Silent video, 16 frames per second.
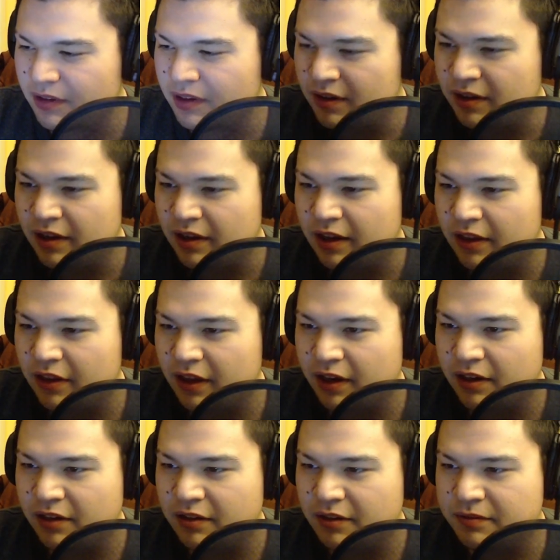And
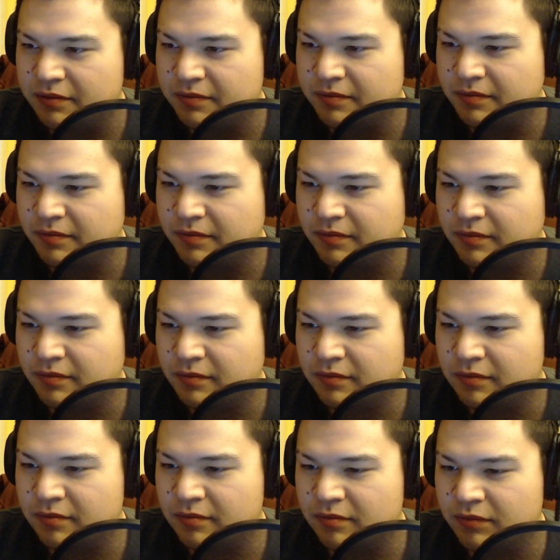then
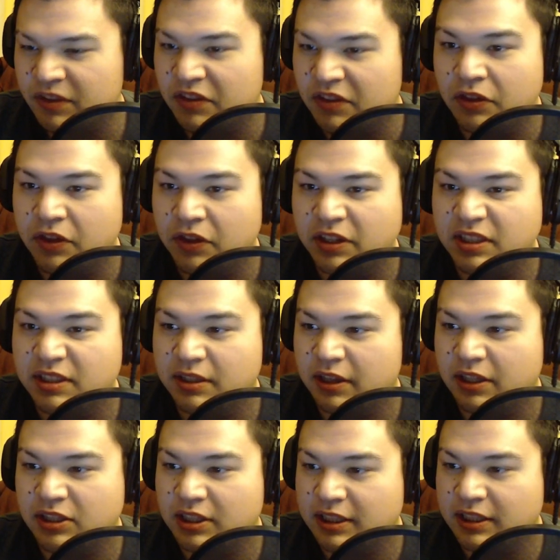
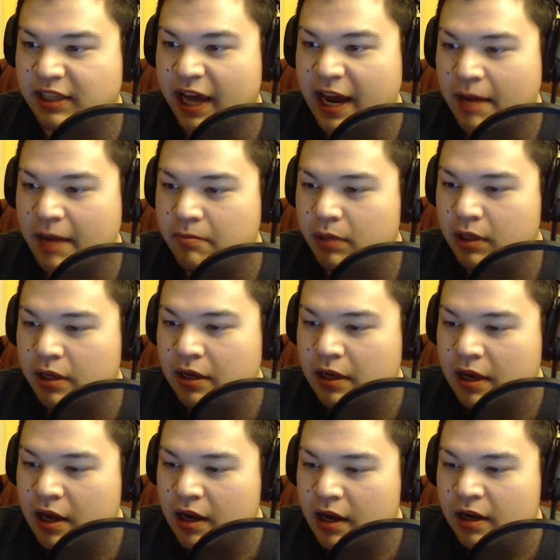there's a game?
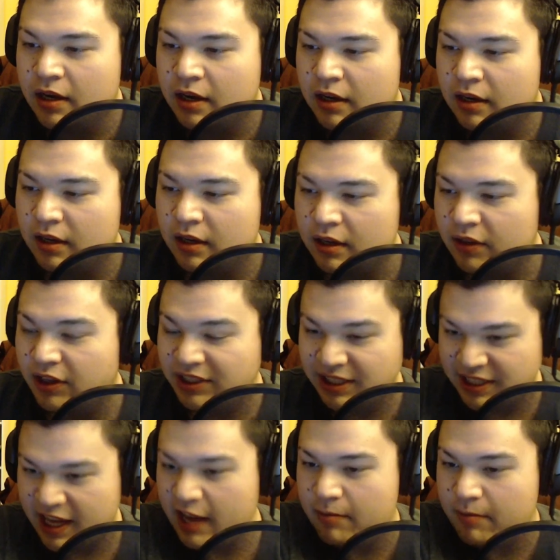There's a
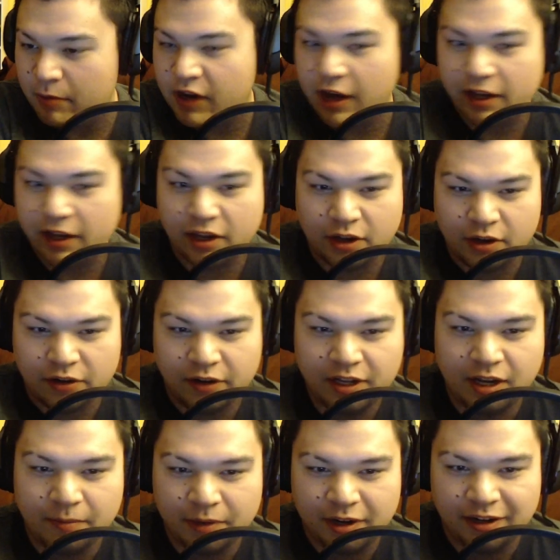game of Kakegurui
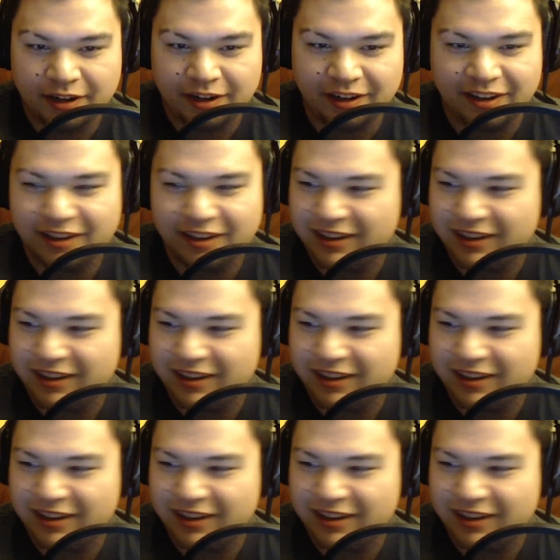coming on